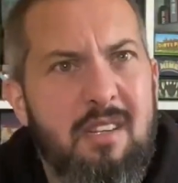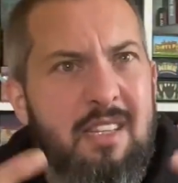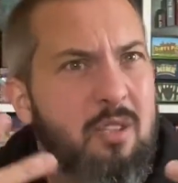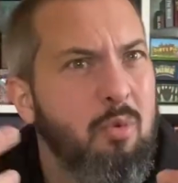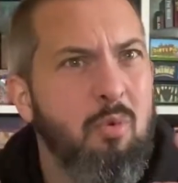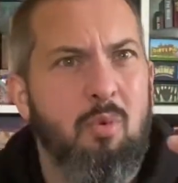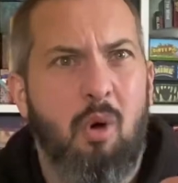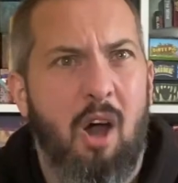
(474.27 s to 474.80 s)
It's
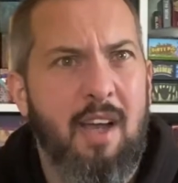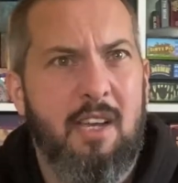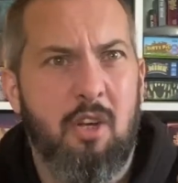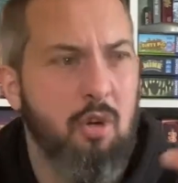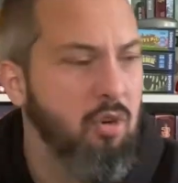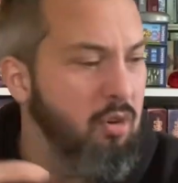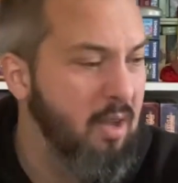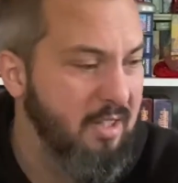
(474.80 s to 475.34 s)
all
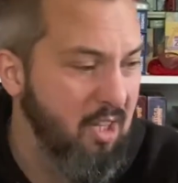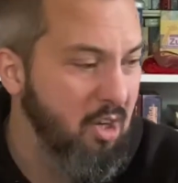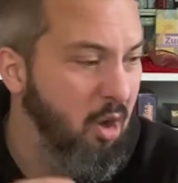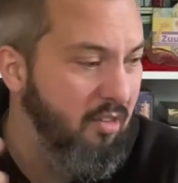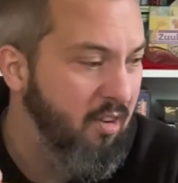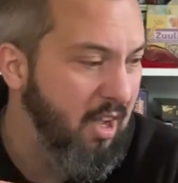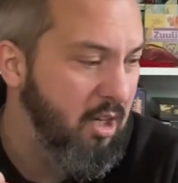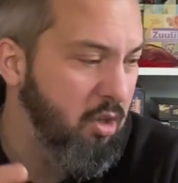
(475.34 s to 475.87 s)
iconography. It's a lot
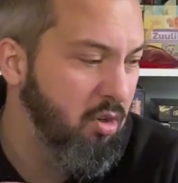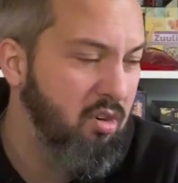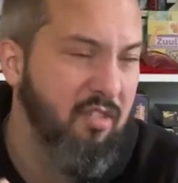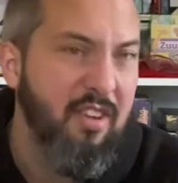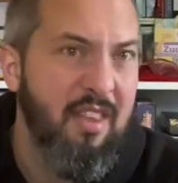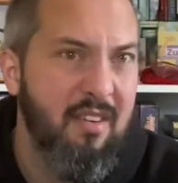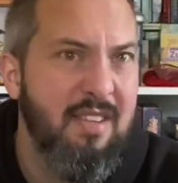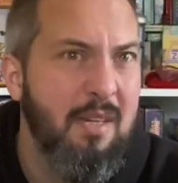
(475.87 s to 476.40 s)
of iconography.
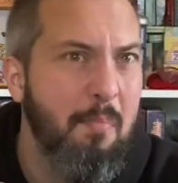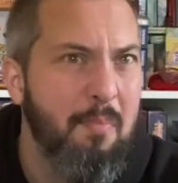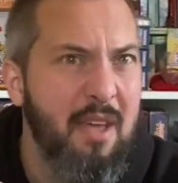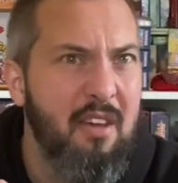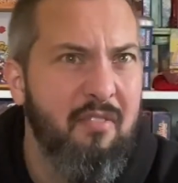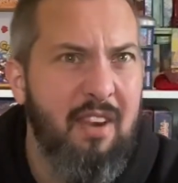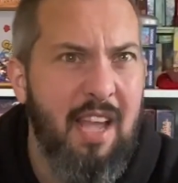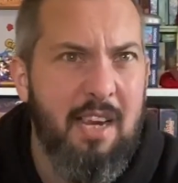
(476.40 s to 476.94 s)
There is a bit
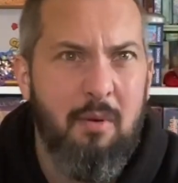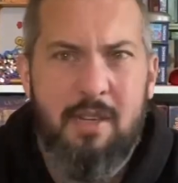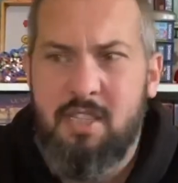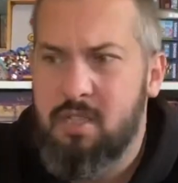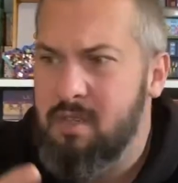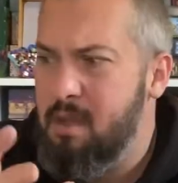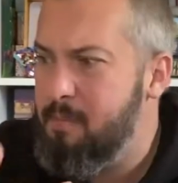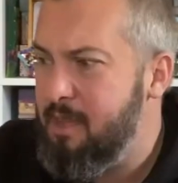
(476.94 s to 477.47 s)
of
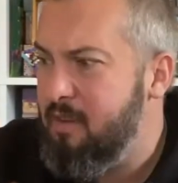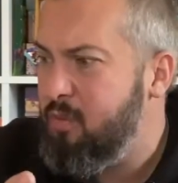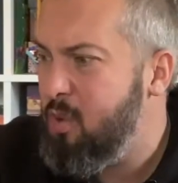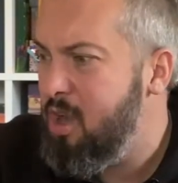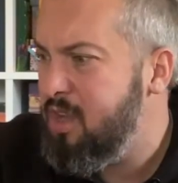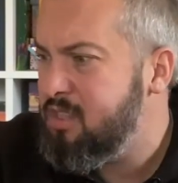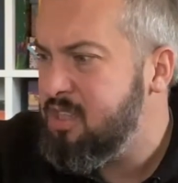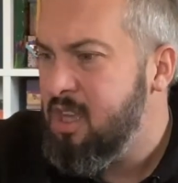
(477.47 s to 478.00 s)
language, a bit of
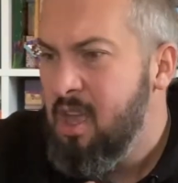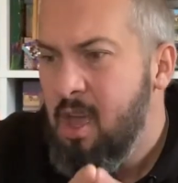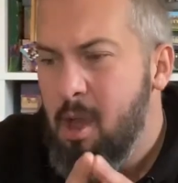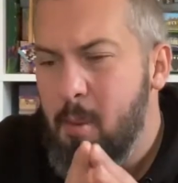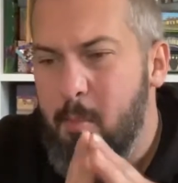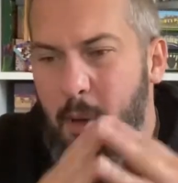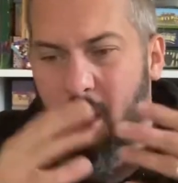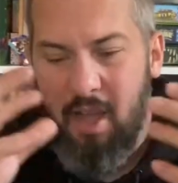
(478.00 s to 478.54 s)
words,
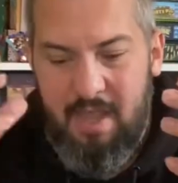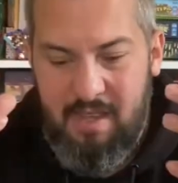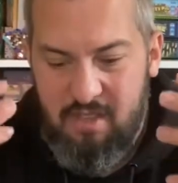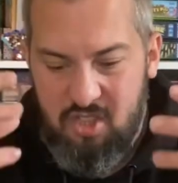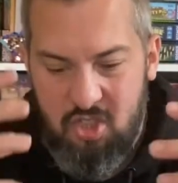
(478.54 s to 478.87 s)
but it's